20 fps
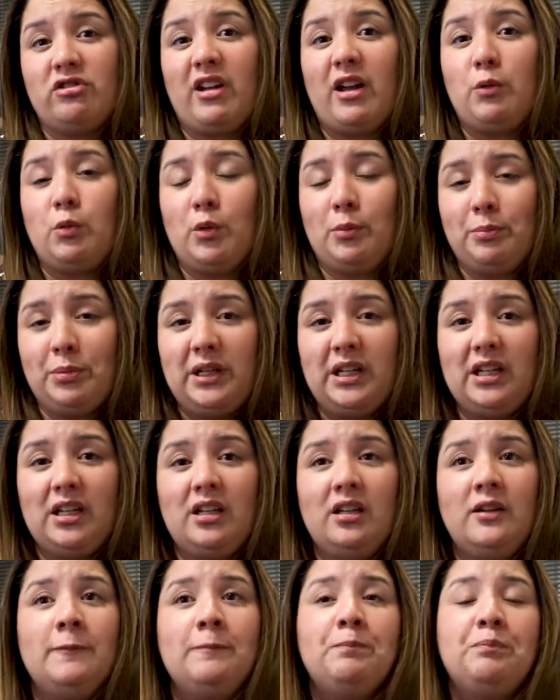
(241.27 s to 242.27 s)
rate will
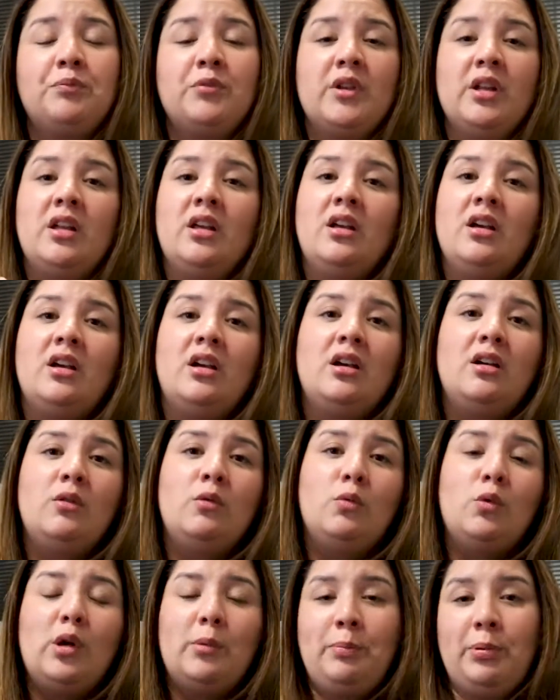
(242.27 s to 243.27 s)
be.
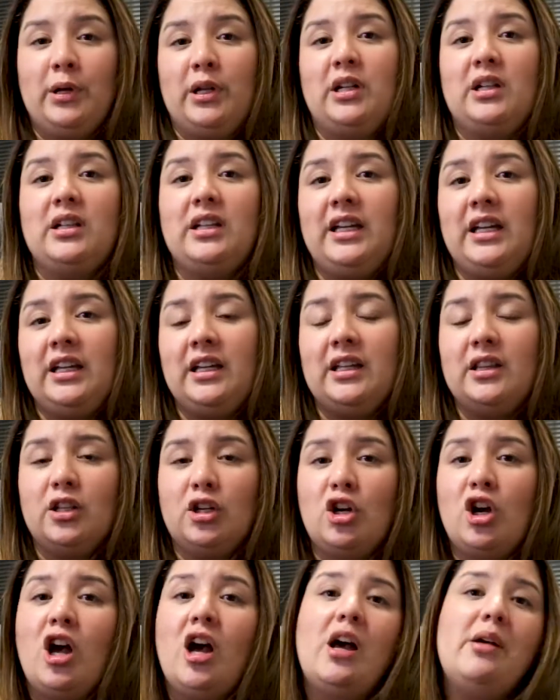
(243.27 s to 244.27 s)
We'll put a link in the
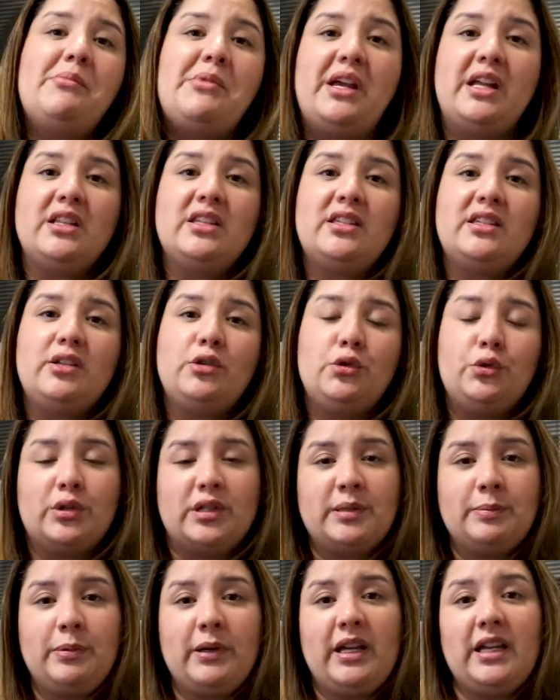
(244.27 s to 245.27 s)
comments to
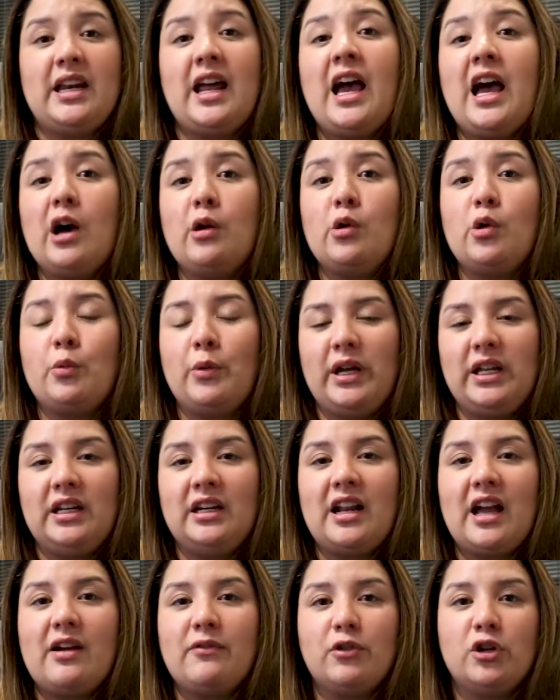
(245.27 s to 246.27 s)
explain how a
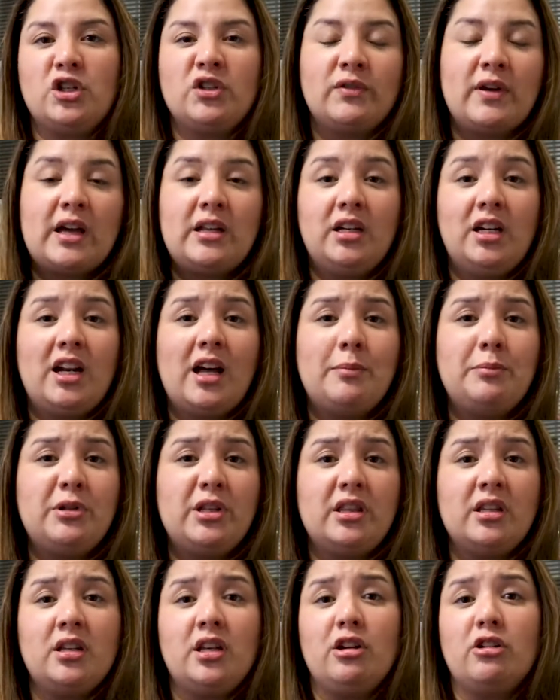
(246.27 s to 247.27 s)
weighted average rounded up to
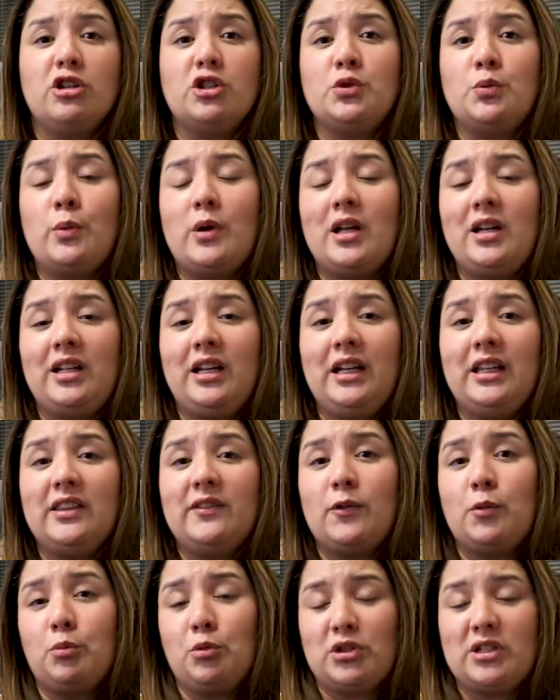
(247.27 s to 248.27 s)
the nearest
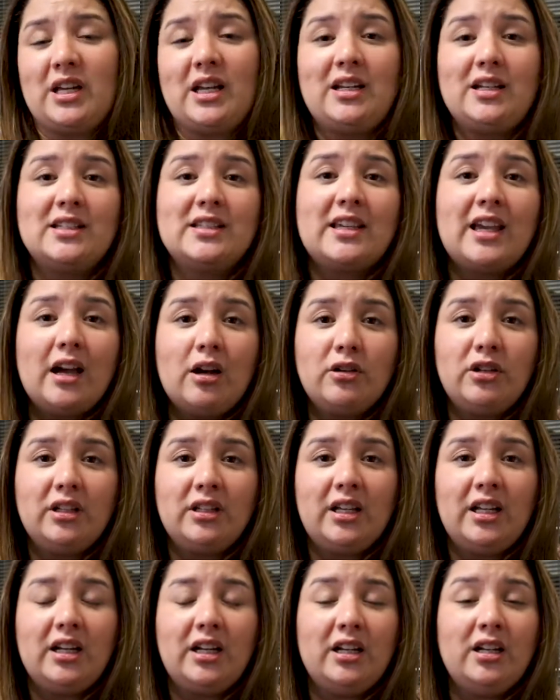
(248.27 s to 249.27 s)
1/8% is
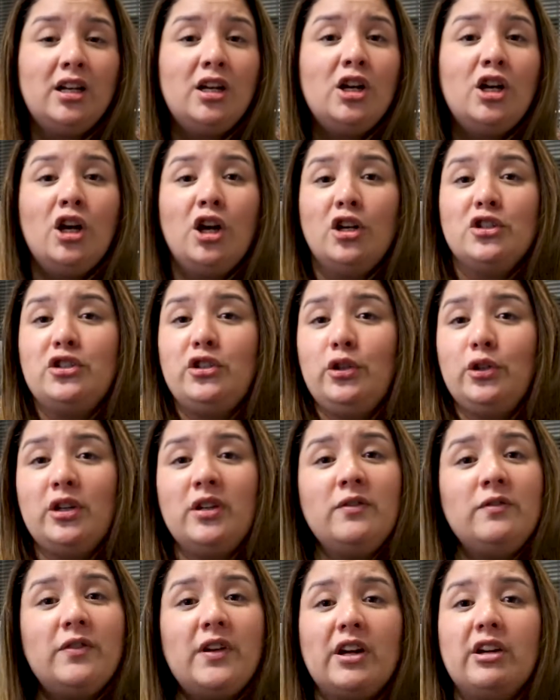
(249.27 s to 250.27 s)
calculated, so you
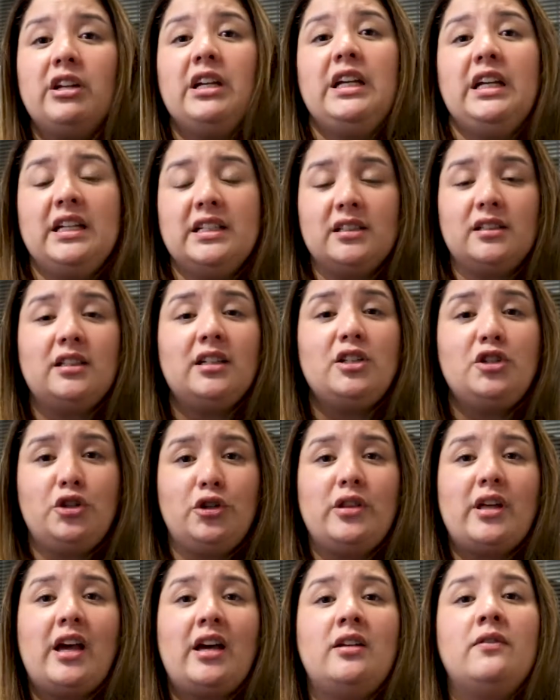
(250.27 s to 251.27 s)
can very easily do
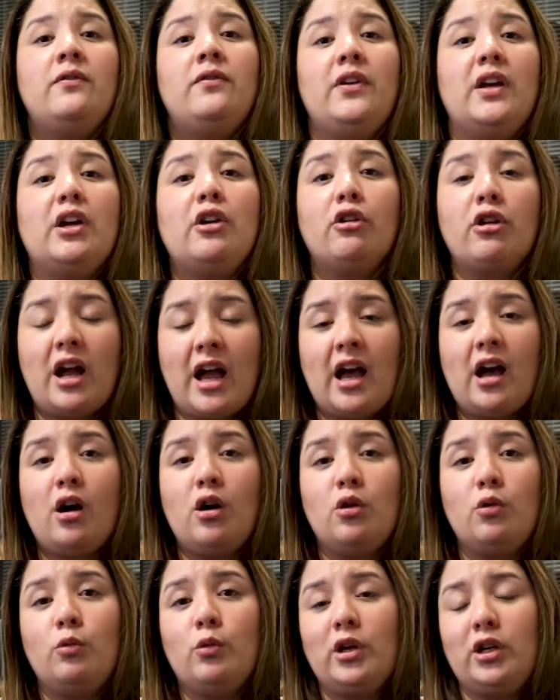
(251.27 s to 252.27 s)
that and figure
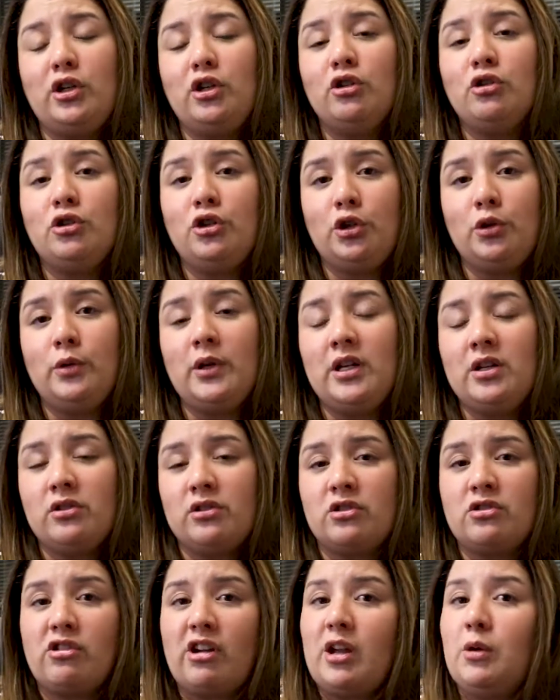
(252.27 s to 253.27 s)
out what your new
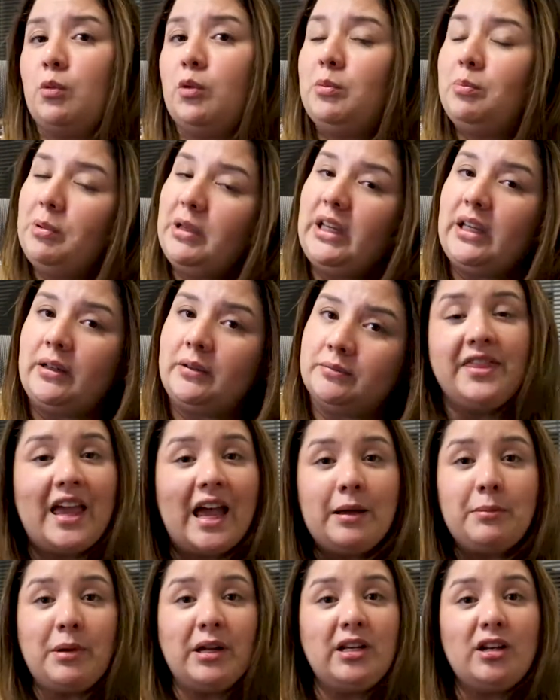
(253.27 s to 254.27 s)
interest rate would be.
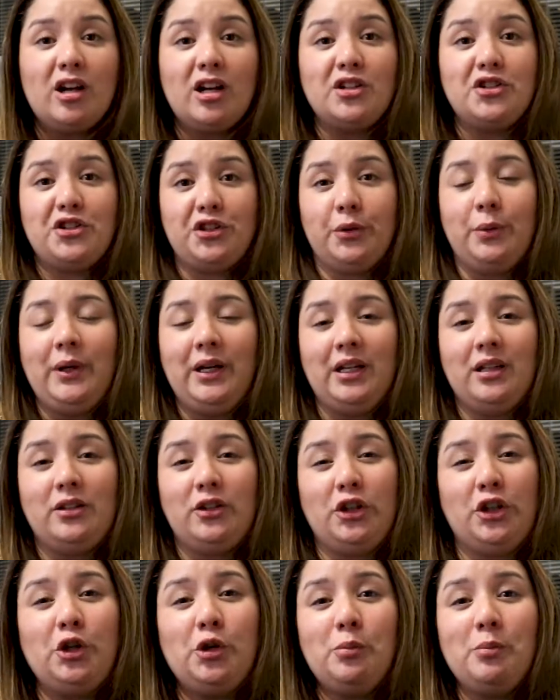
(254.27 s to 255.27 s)
That might not do it.
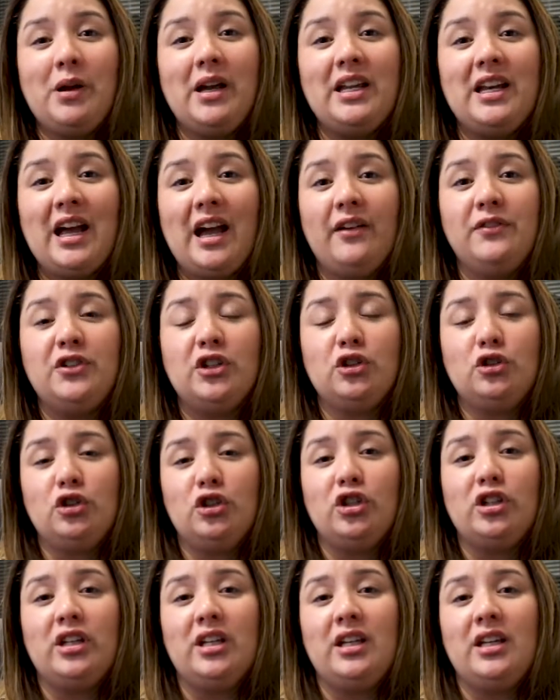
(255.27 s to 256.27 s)
You might have to
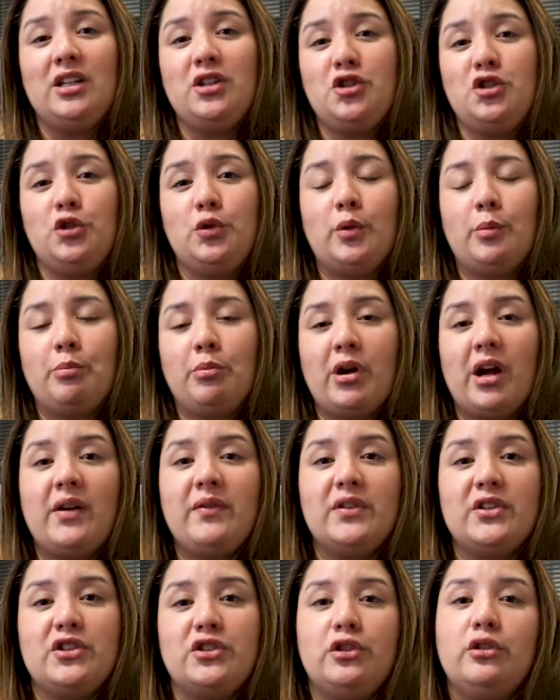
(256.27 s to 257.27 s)
look into a
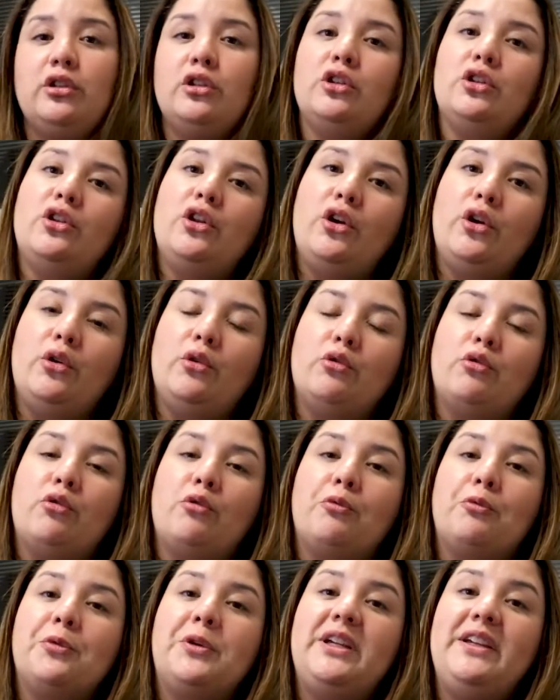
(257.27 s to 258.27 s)
private student loan
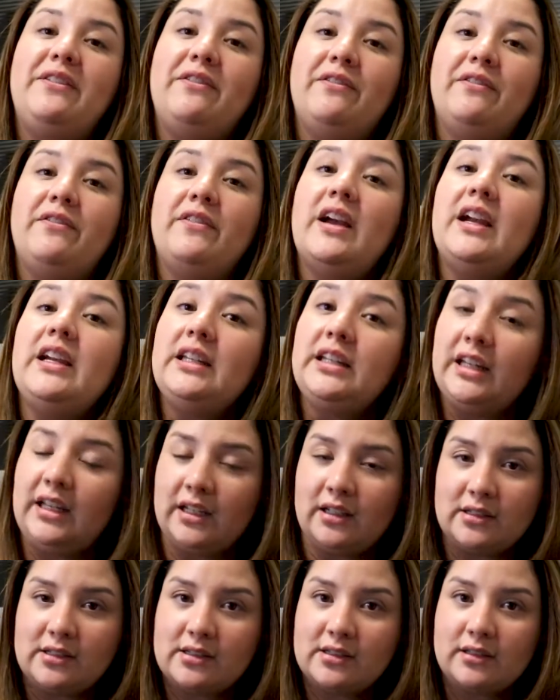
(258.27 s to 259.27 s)

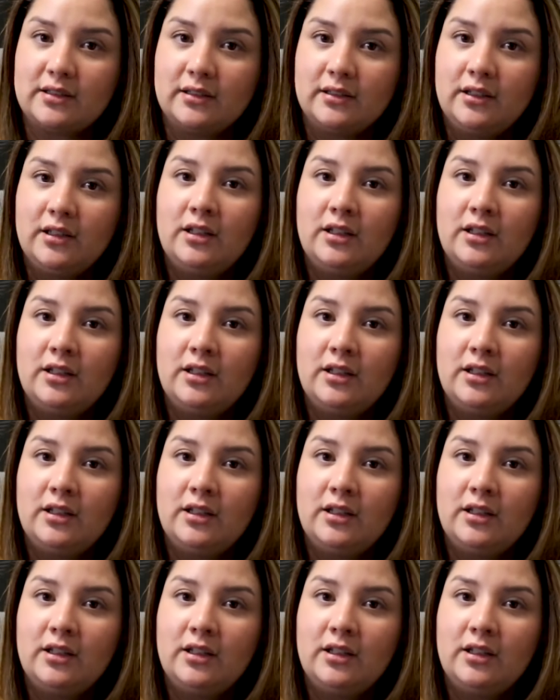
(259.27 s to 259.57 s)
refinance.